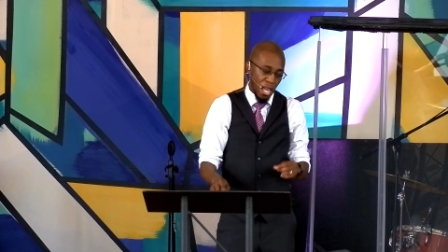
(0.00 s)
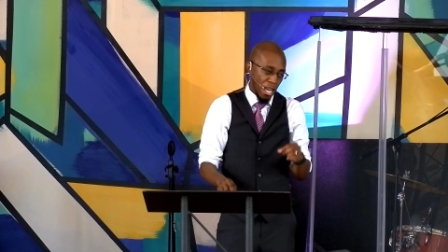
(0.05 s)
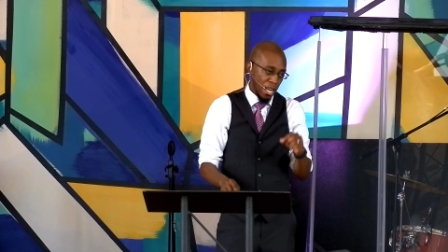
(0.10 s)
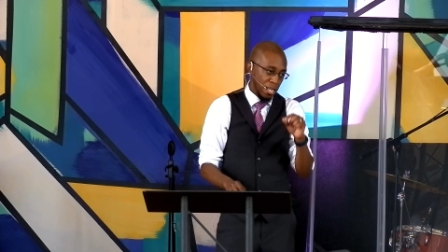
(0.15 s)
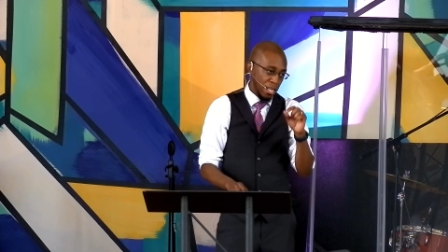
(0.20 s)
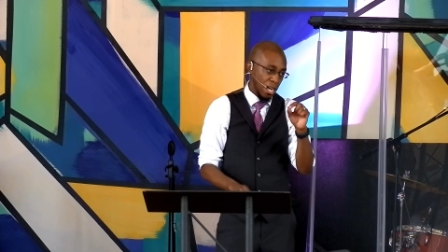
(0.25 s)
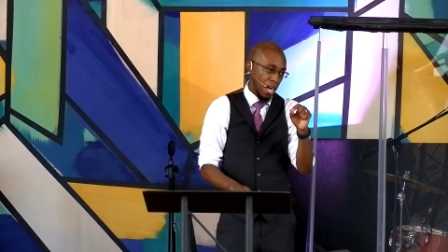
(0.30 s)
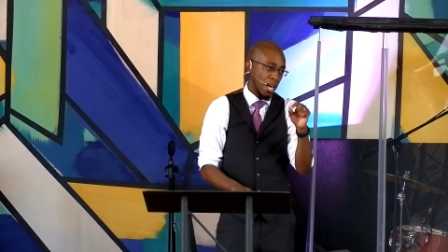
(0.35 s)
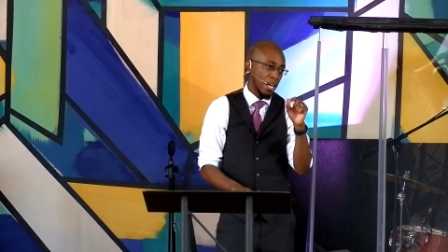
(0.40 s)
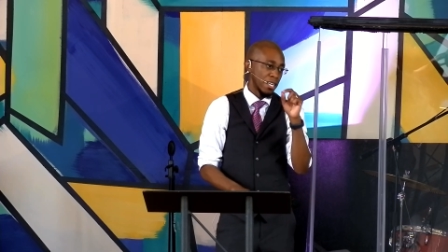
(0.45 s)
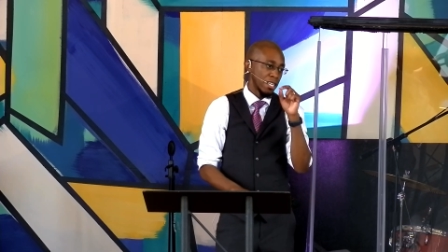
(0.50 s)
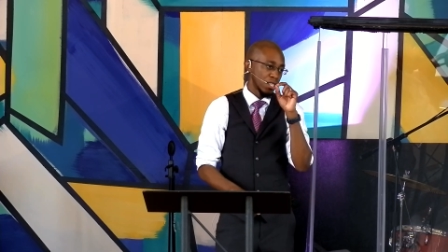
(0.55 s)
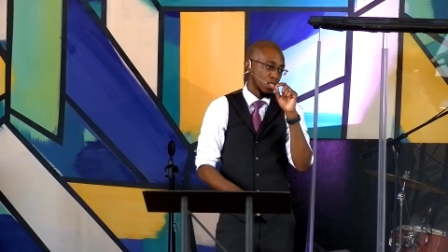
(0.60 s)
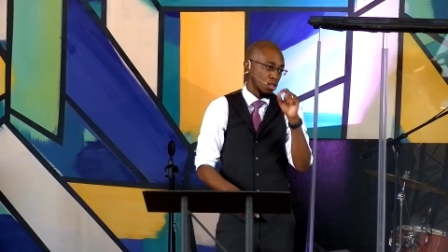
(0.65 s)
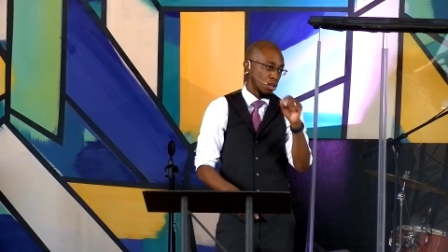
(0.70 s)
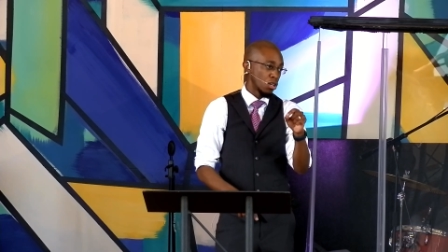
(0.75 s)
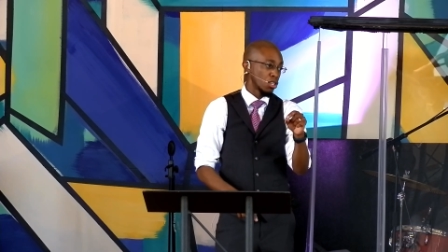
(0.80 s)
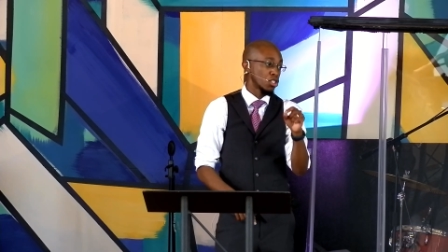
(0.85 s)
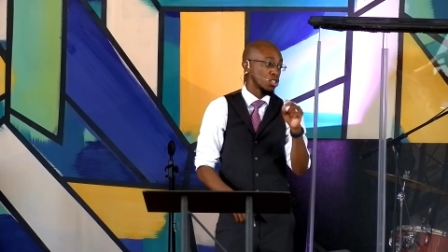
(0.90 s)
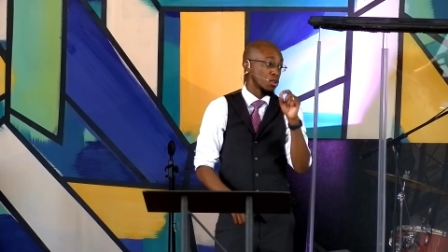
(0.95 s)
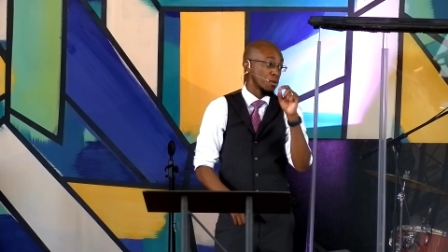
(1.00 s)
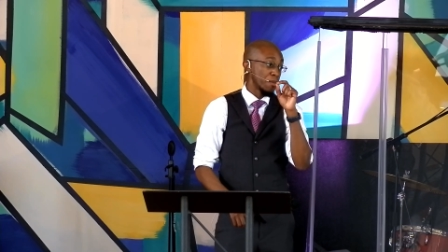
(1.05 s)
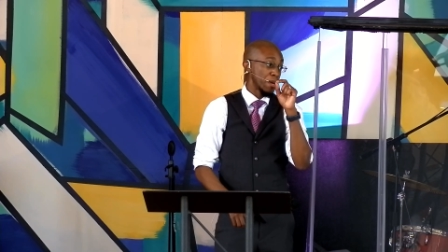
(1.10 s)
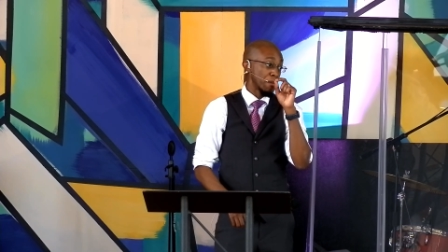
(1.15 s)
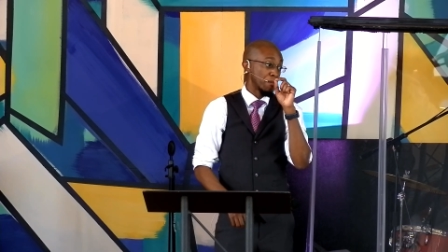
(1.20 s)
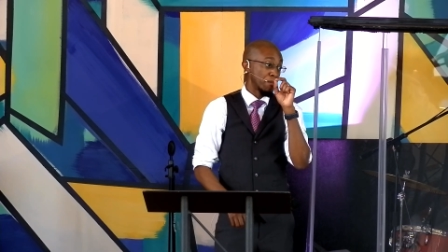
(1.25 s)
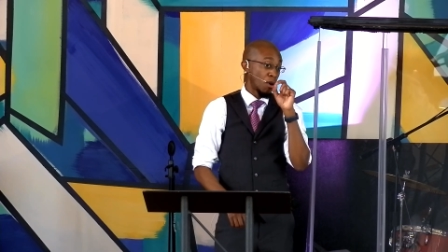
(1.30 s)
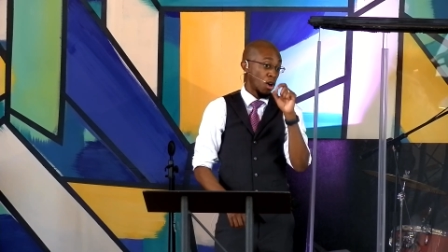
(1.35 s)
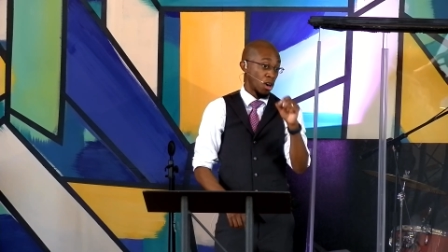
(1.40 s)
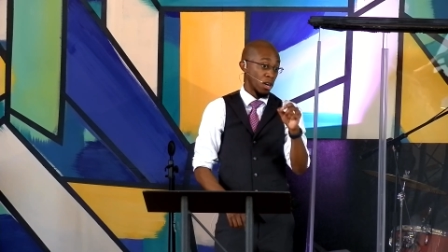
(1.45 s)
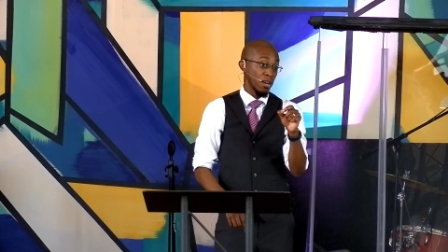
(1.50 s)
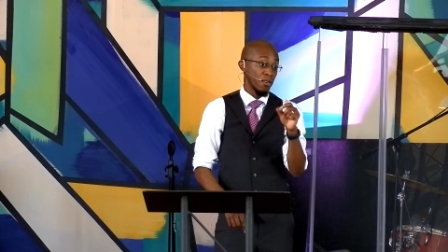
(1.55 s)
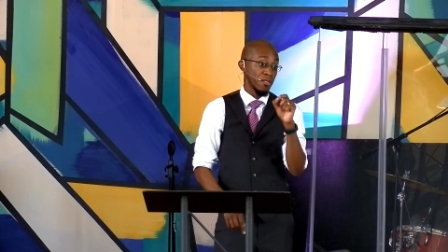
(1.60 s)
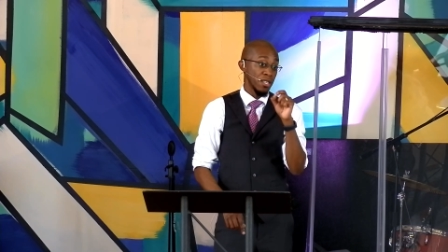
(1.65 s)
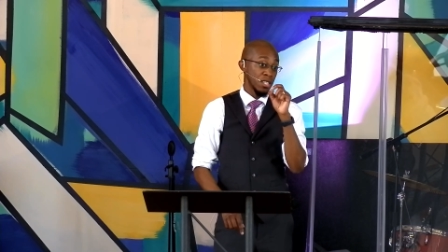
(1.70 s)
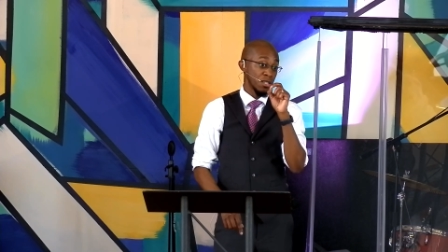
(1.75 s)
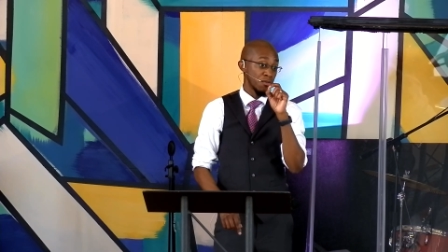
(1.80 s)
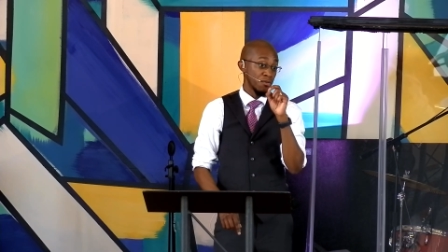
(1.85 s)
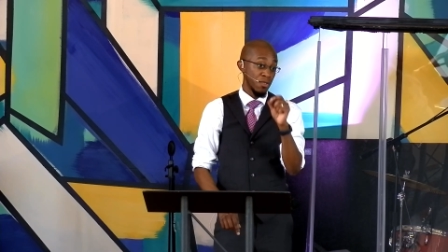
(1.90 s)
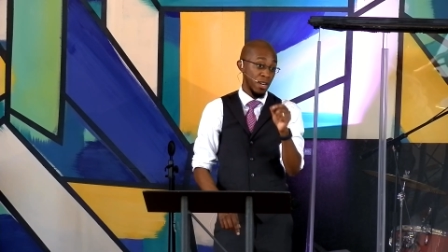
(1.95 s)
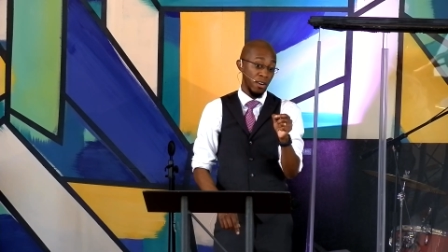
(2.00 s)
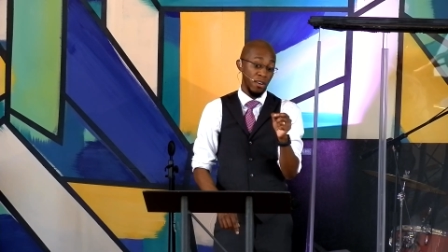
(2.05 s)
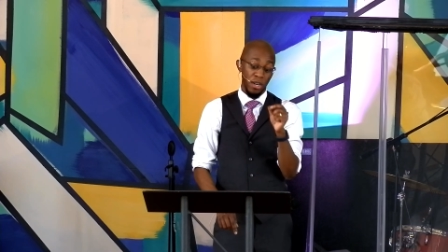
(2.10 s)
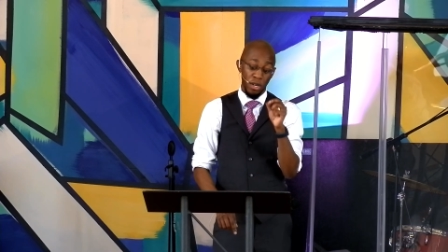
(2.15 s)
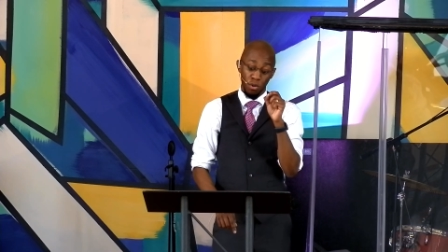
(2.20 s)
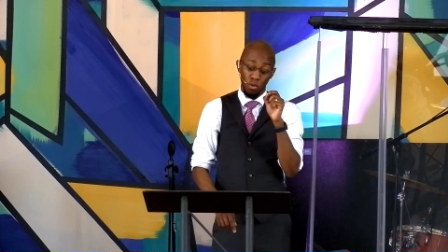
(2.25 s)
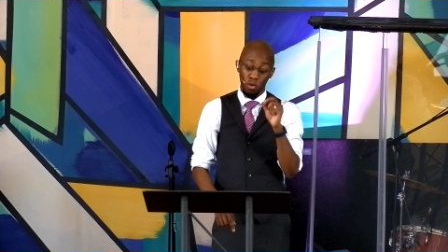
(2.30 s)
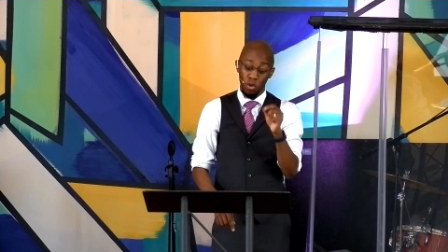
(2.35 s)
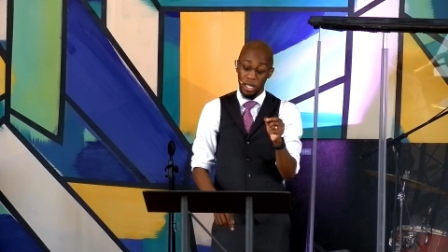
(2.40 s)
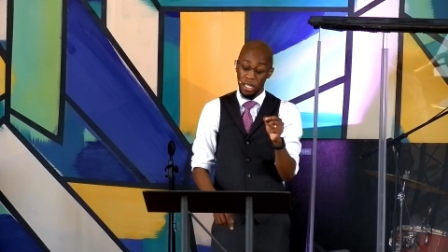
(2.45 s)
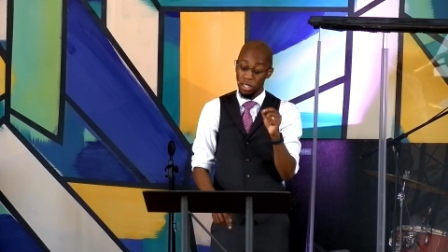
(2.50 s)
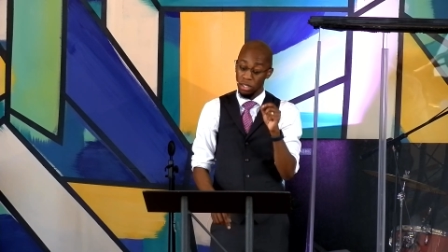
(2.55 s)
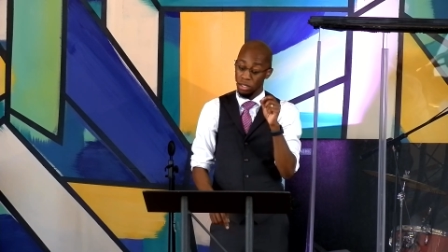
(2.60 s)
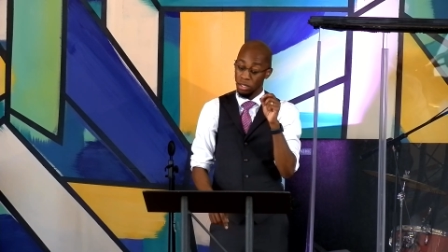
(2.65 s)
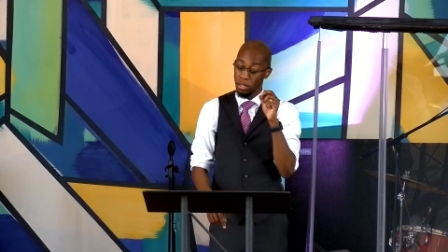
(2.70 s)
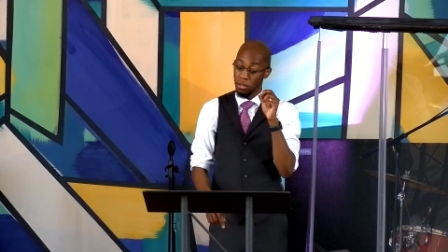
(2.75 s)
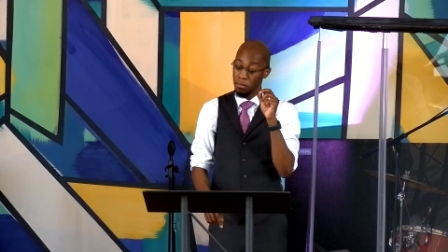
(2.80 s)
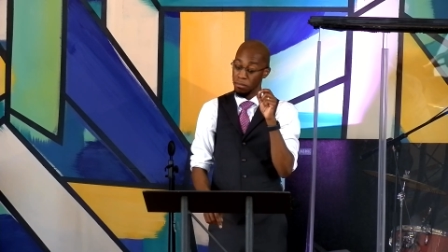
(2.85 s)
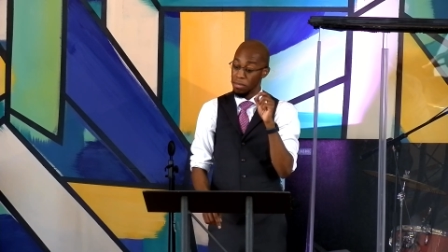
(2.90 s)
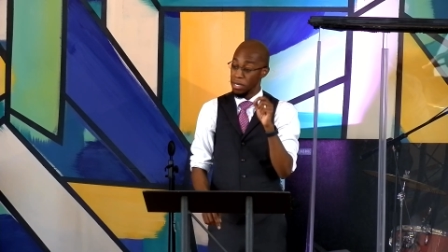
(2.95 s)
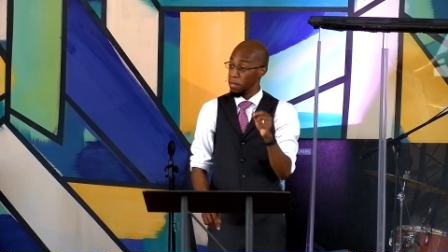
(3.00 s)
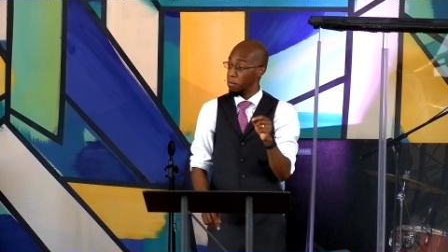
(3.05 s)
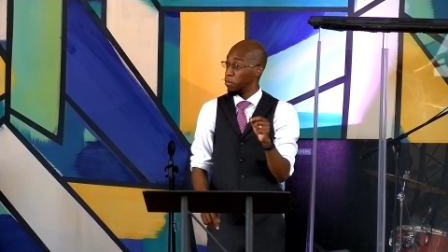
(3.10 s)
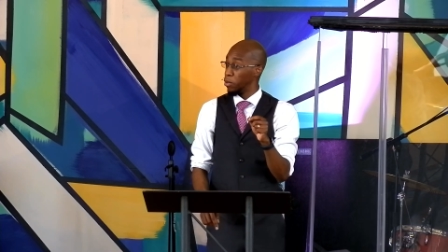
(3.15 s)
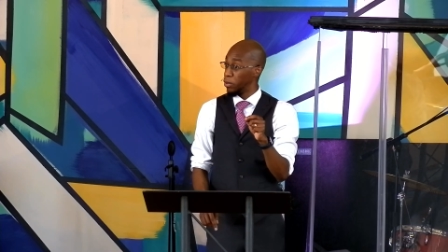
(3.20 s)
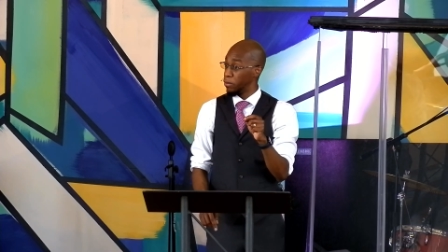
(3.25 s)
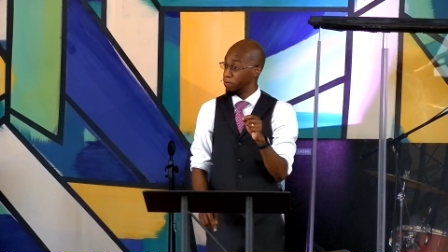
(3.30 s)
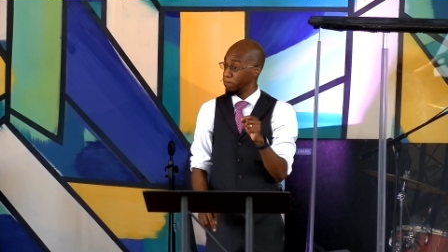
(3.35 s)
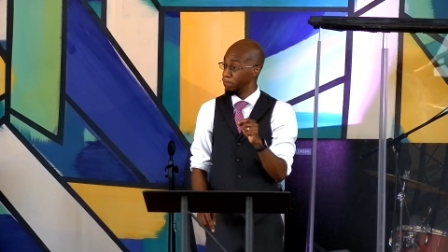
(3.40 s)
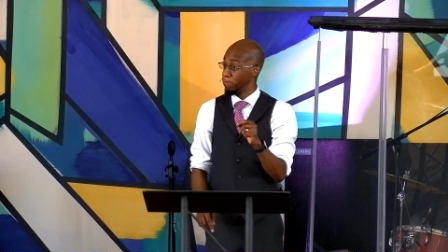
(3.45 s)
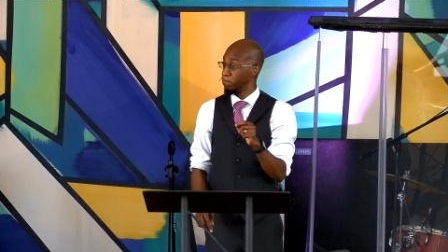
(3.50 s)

And God has called you to be a part of this very real people.